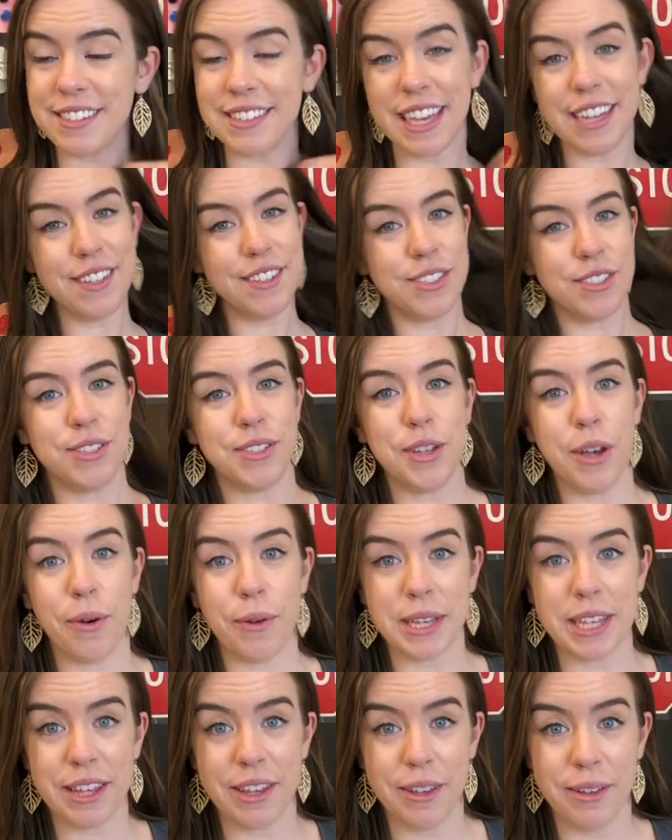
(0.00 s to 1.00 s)
said, to show
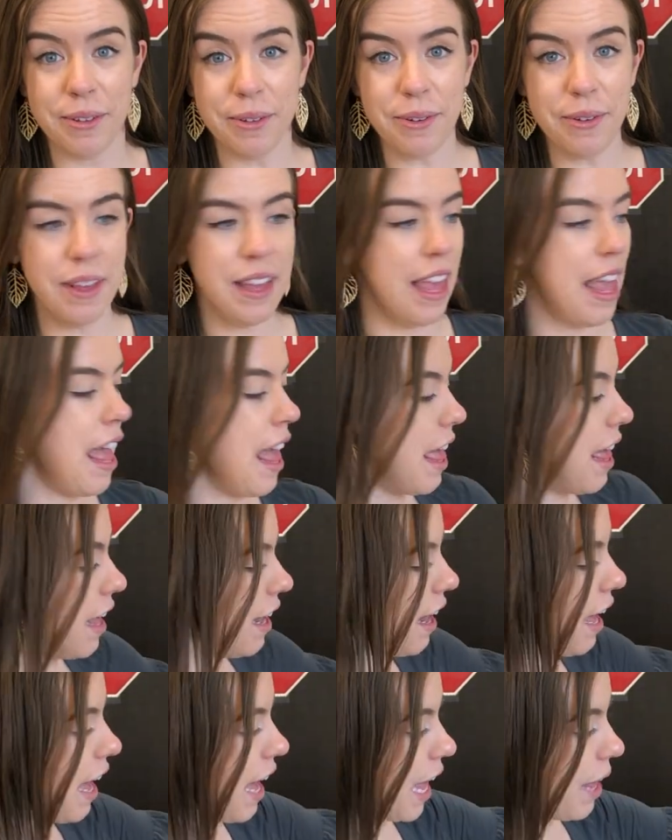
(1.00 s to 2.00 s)
you. And
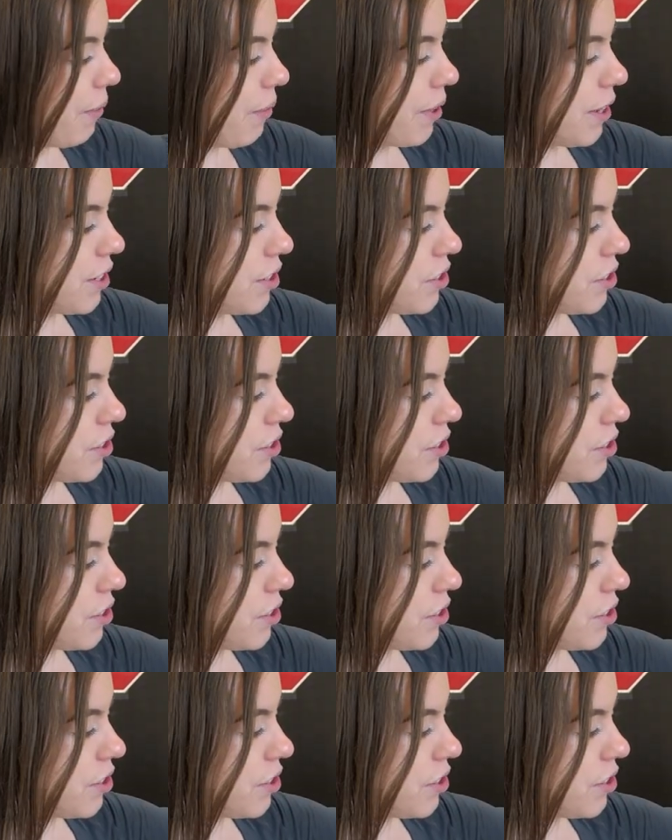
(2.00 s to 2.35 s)
I want to